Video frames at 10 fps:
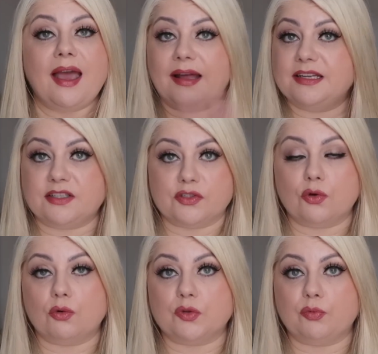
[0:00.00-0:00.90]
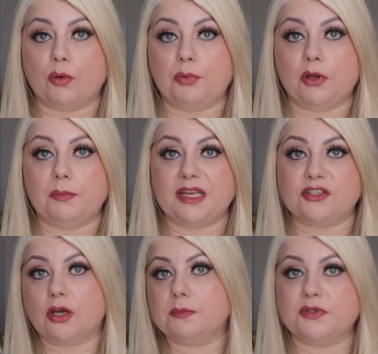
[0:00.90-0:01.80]
and it doesn't cause a problem in
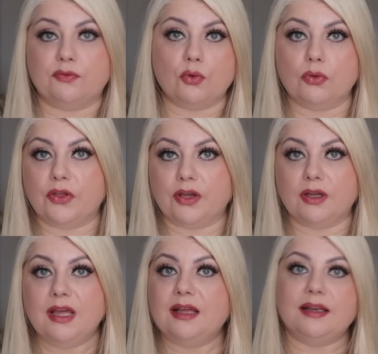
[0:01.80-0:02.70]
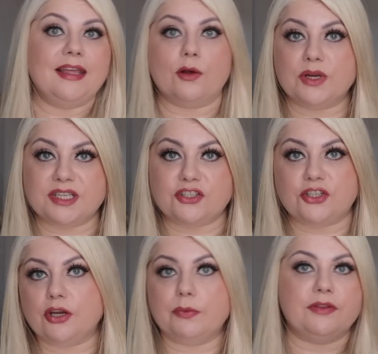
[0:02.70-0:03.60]
terms of all the liquid
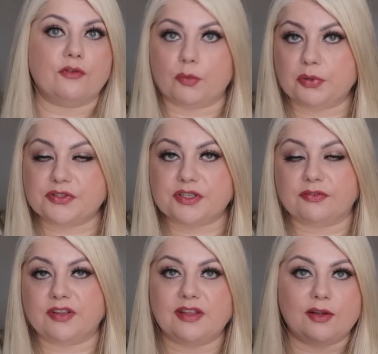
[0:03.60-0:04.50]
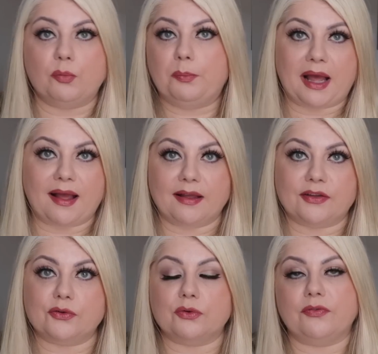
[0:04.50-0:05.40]
issue where you've got to put stuff in the little
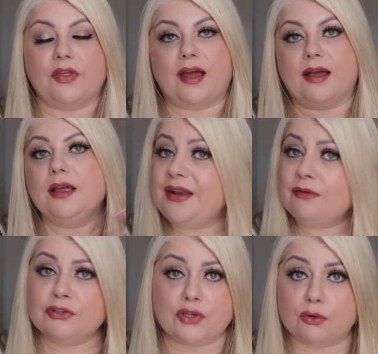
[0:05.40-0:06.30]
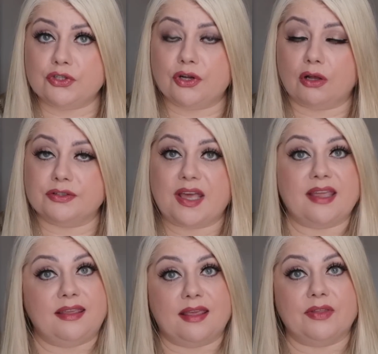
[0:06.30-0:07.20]
bag and all of that, and aerosols you can't
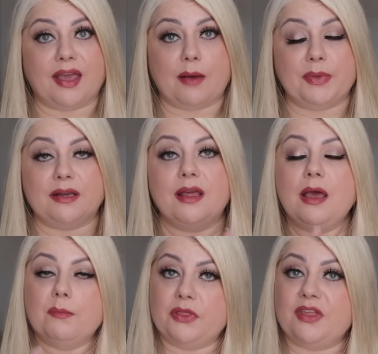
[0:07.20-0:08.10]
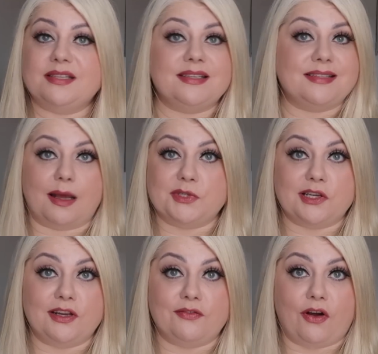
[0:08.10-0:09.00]
take in the cabin. But this is
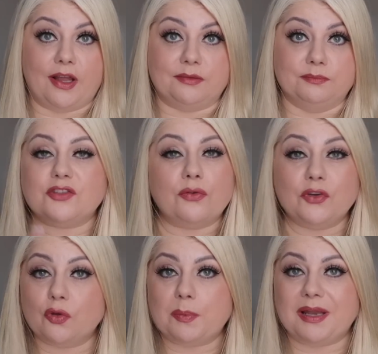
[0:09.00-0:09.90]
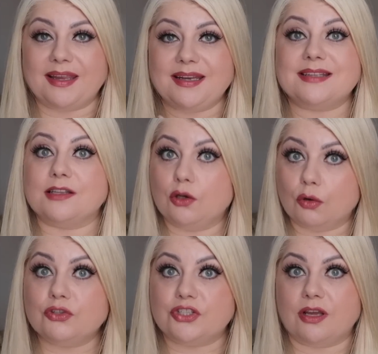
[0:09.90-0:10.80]
absolutely fine, because often on the plane it is a
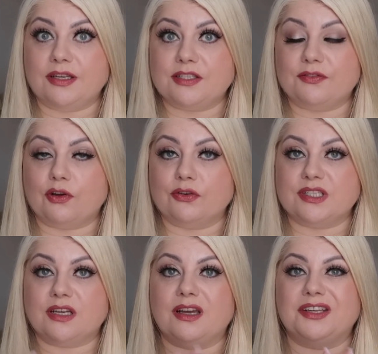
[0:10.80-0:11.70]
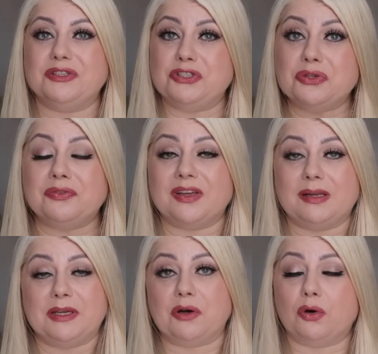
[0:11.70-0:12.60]
long journey to Florida and you do feel
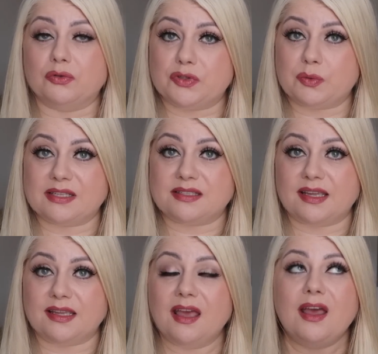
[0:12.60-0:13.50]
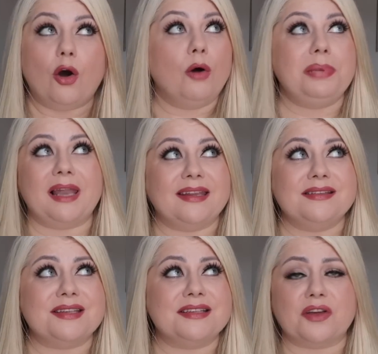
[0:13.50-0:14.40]
a bit hot and sweaty. On
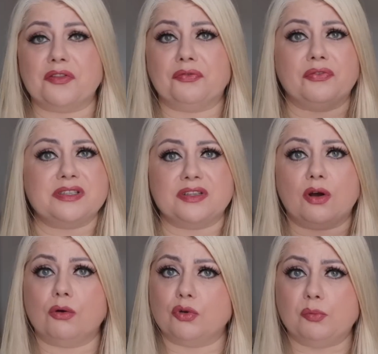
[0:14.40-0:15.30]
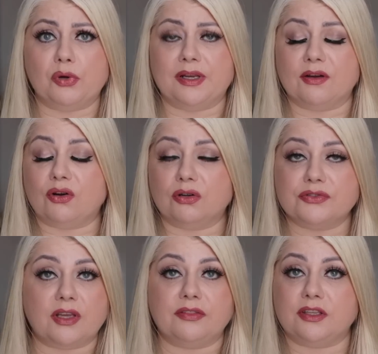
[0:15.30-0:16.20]
planes it's either freezing cold or boiling
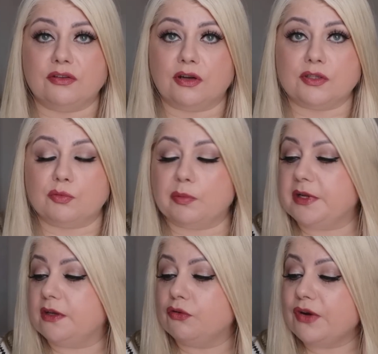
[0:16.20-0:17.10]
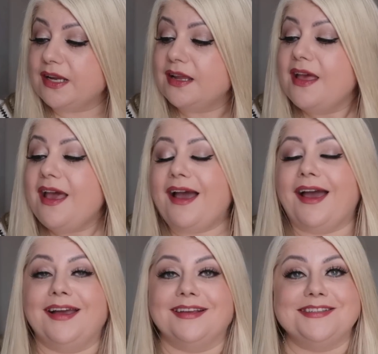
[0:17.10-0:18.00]
hot, I think you guys will probably agree,
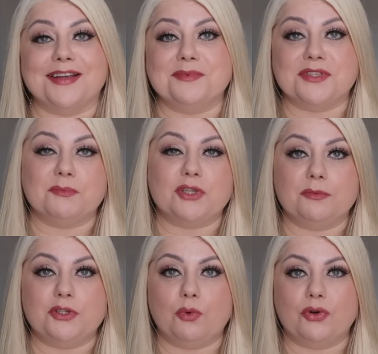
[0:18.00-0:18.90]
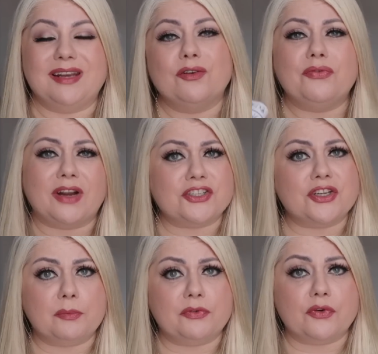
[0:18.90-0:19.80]
and sometimes you want a little
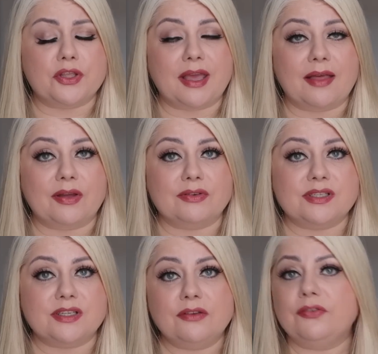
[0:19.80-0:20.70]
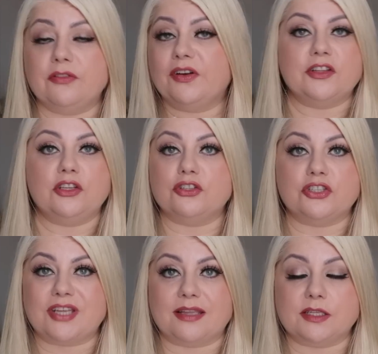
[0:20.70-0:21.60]
freshen up before you get there and stuff. And the fact that you can
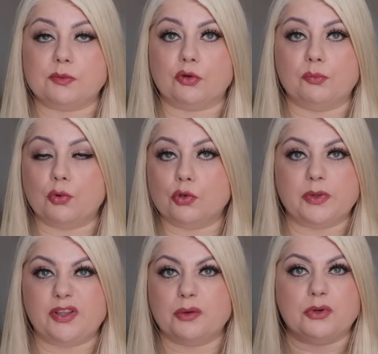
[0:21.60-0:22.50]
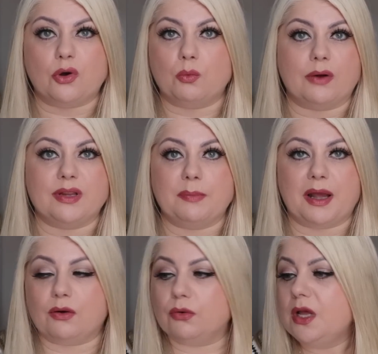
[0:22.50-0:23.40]
just take this one on board with you and not worry
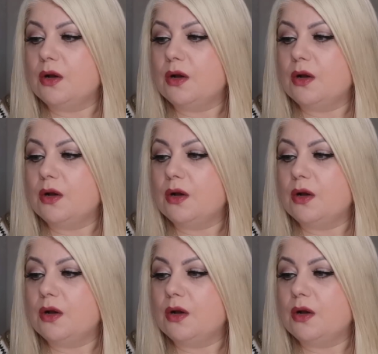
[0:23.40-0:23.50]
about